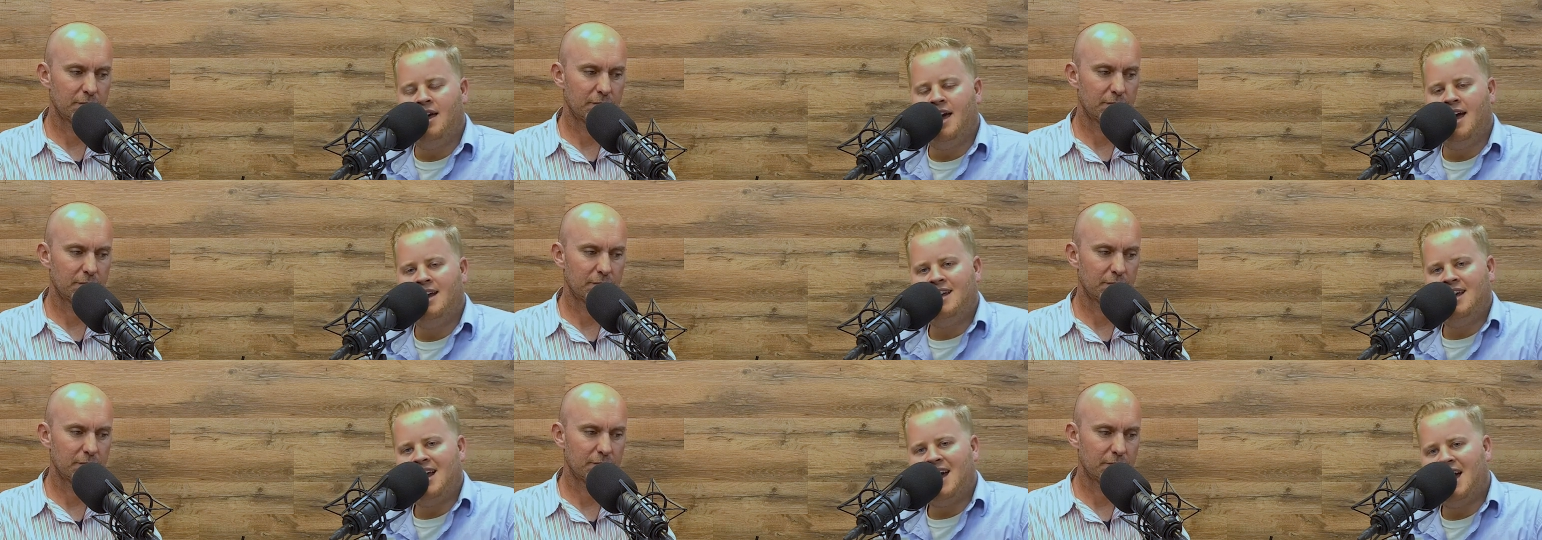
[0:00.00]

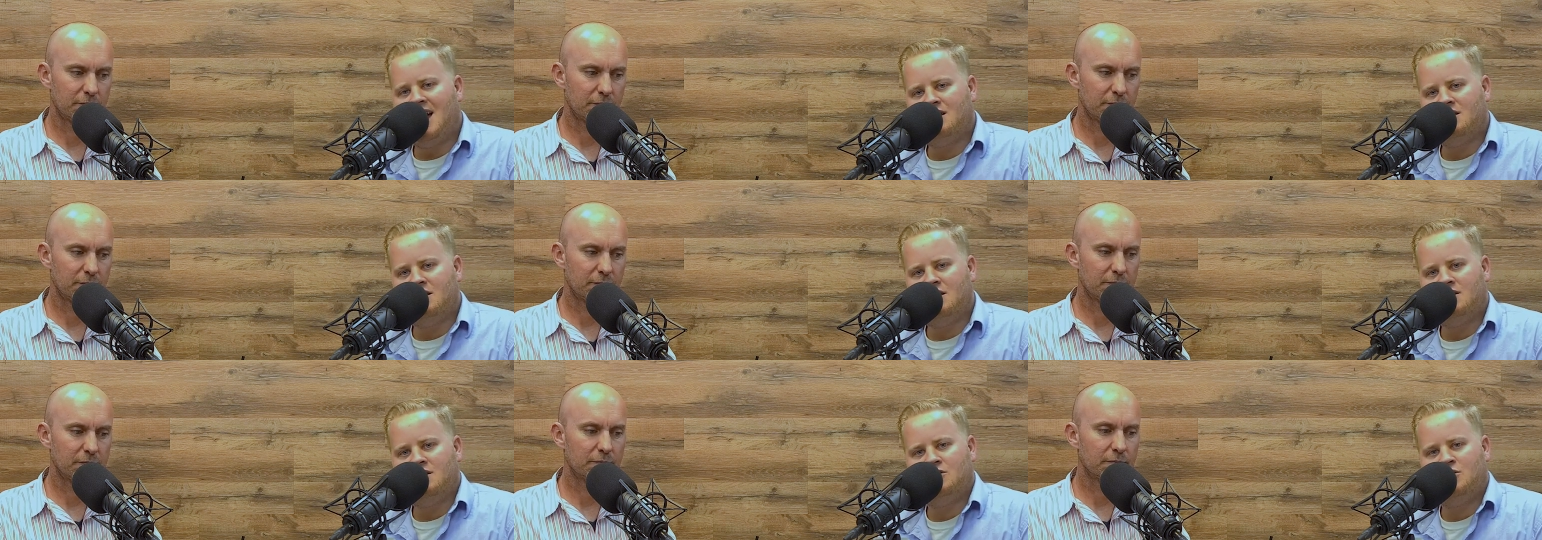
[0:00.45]
Speaker 1: and get
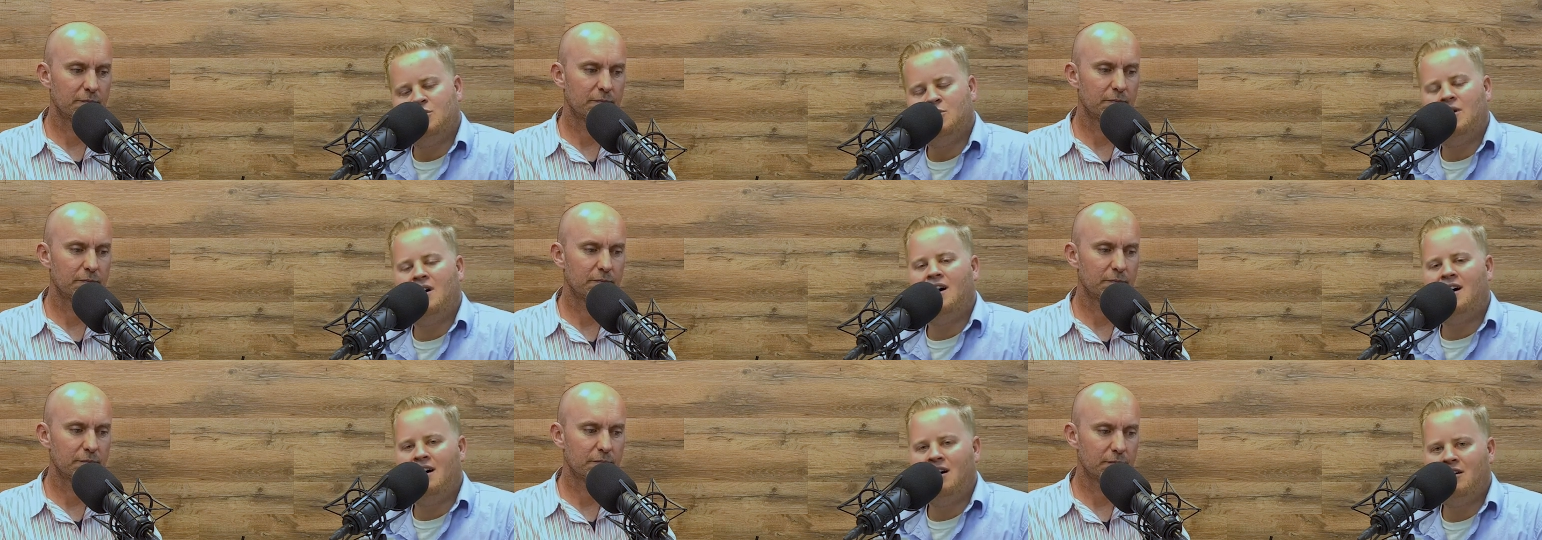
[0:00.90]
access to
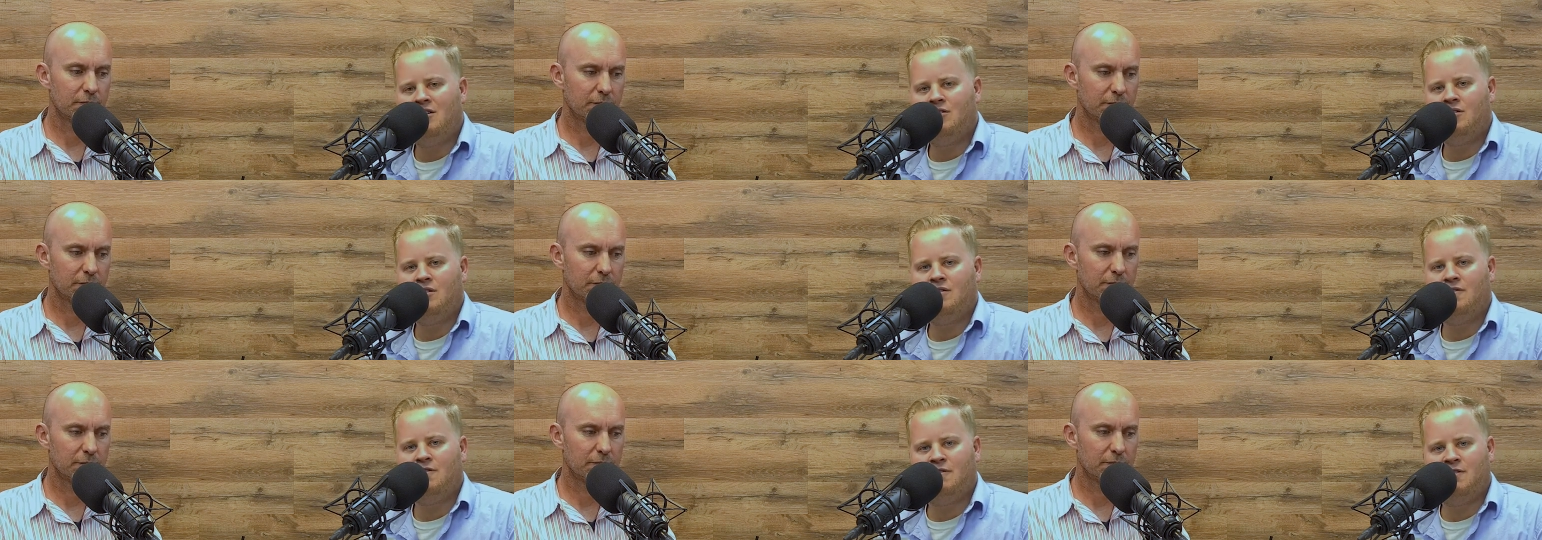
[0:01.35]

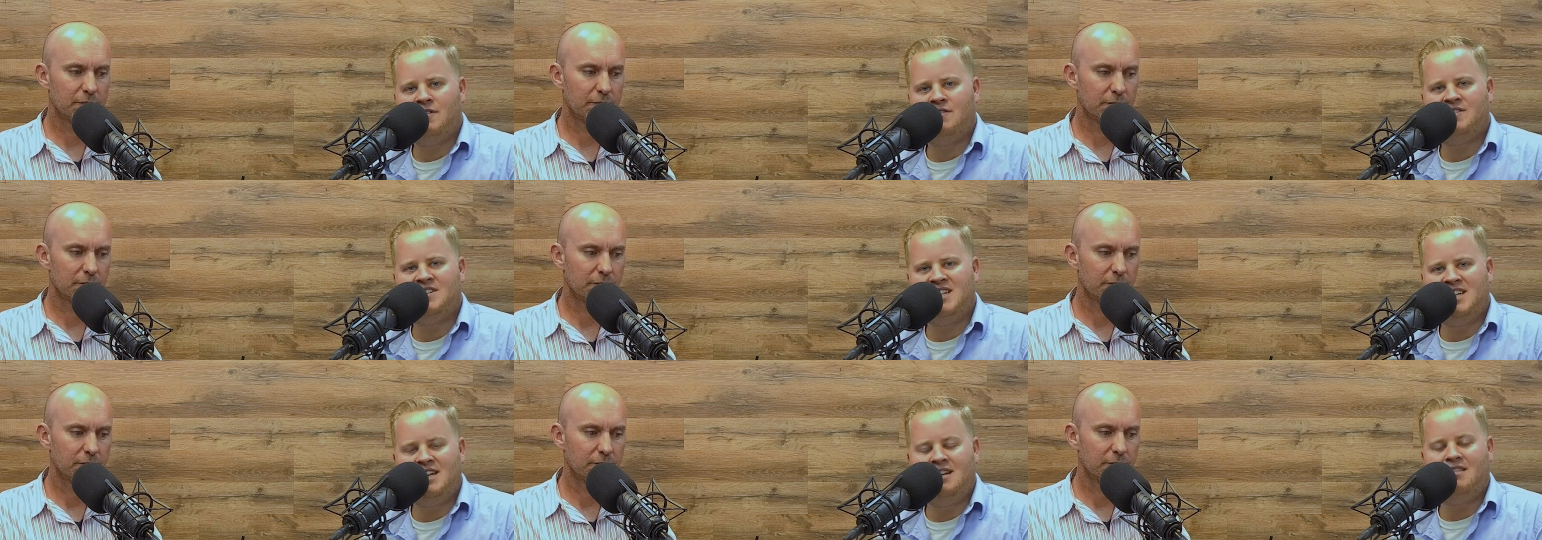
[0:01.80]

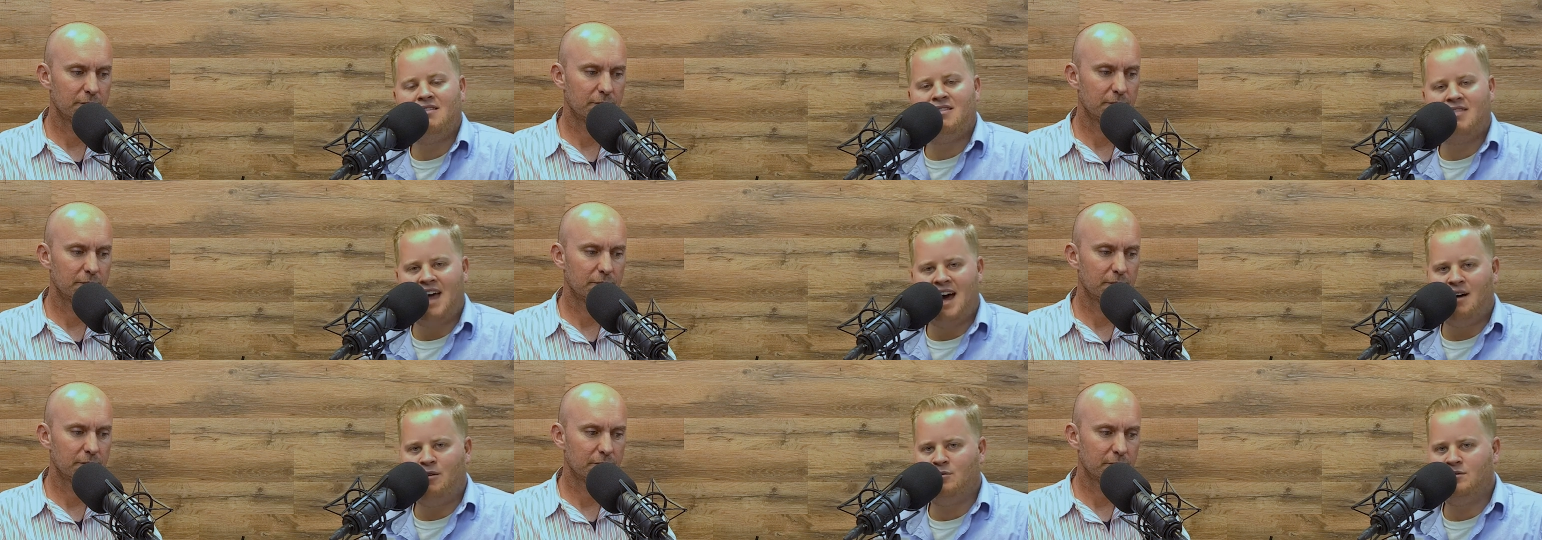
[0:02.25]

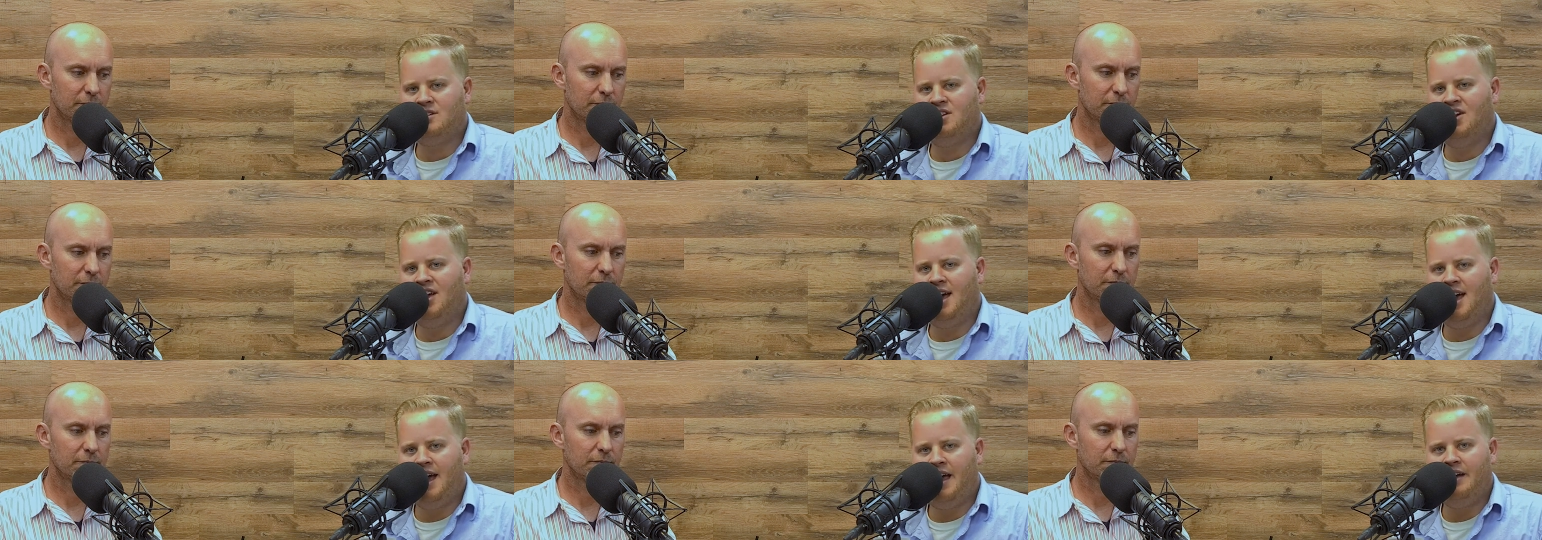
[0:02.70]

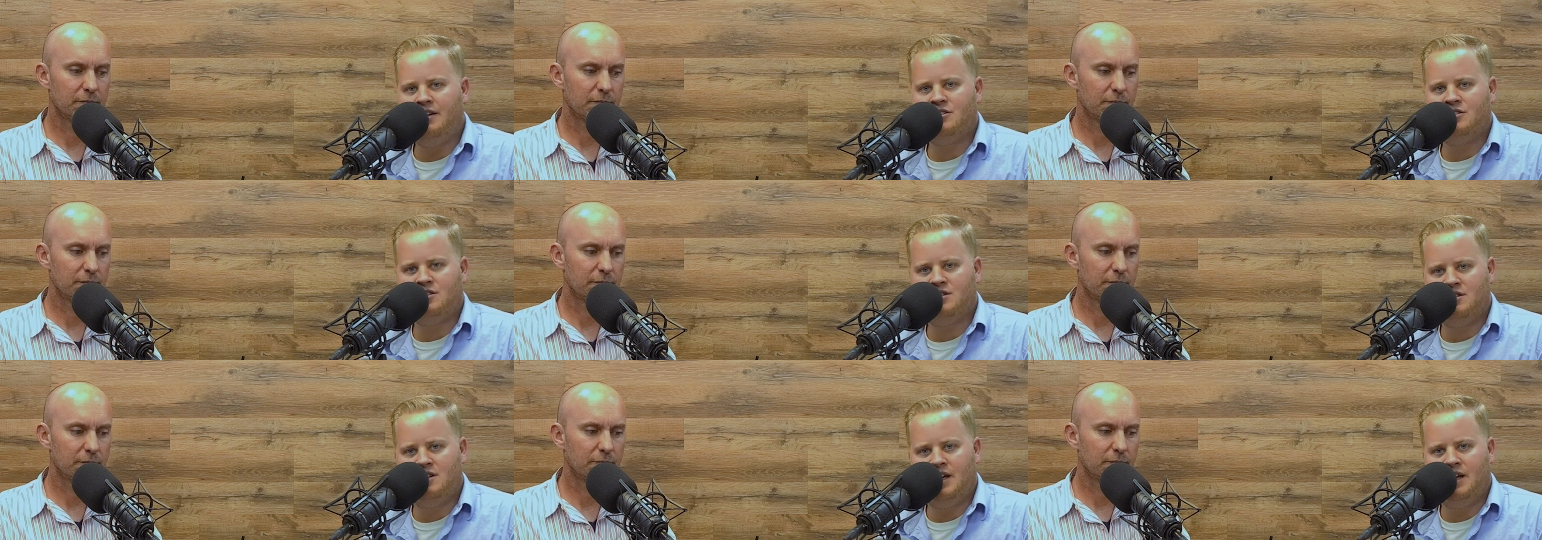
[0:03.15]
115,000
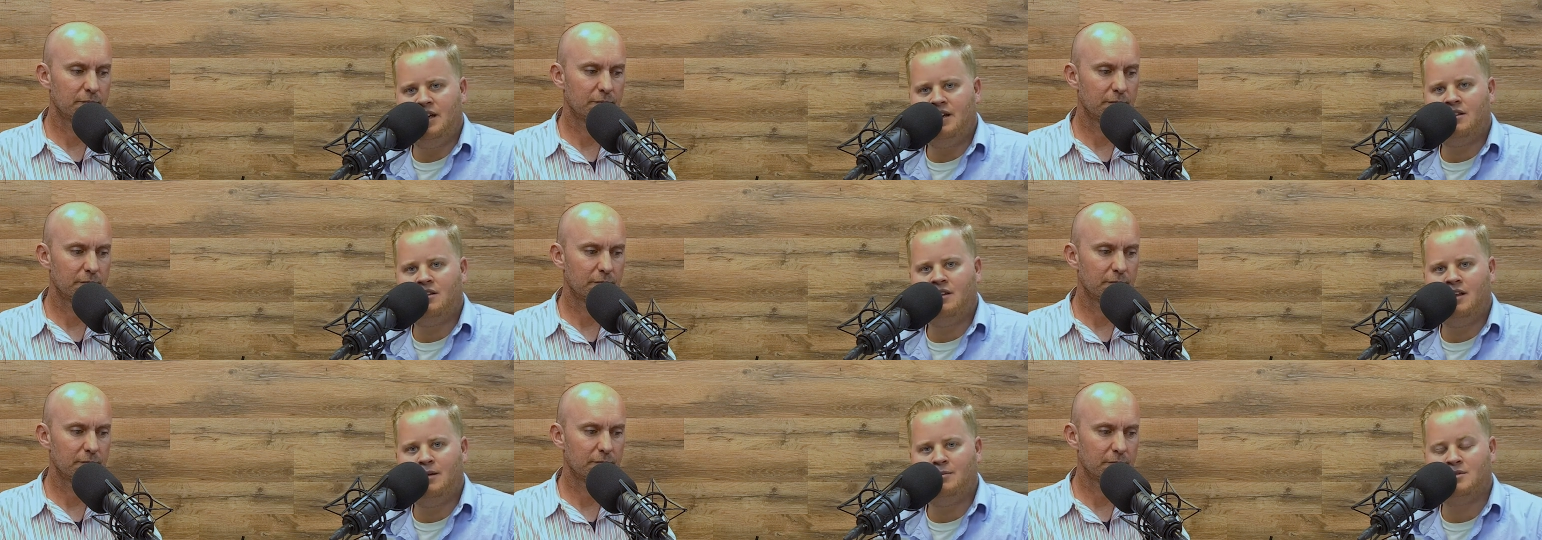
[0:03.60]

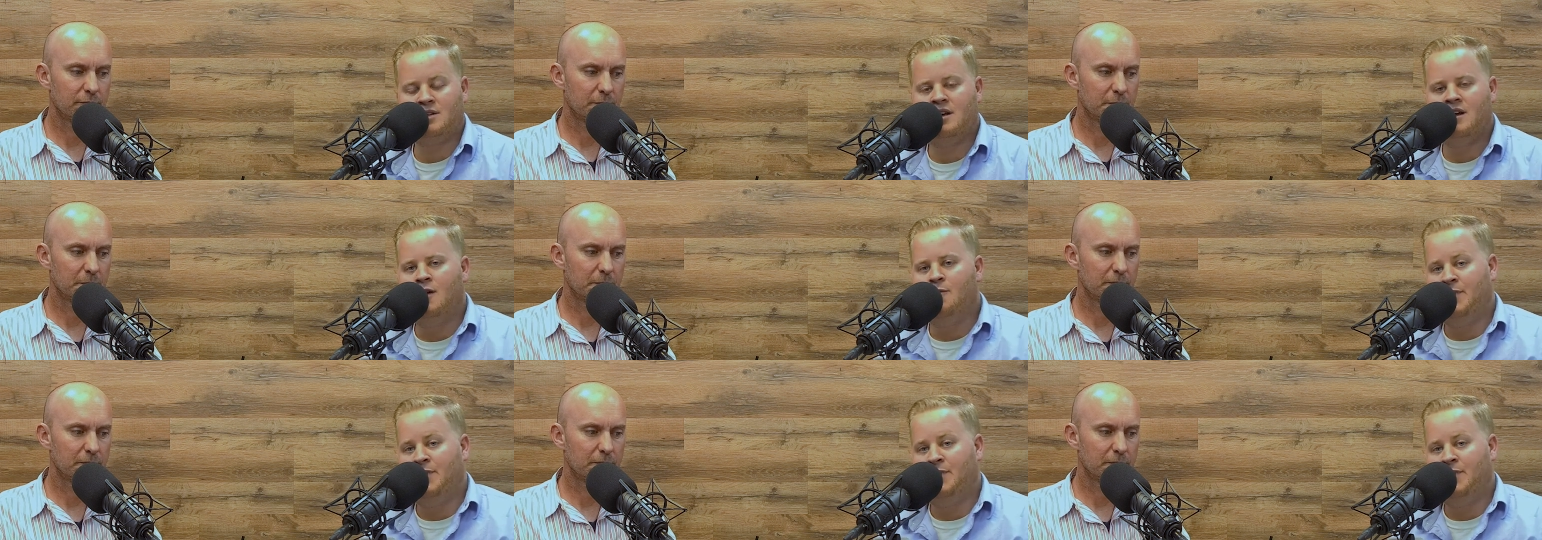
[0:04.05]
HD clips.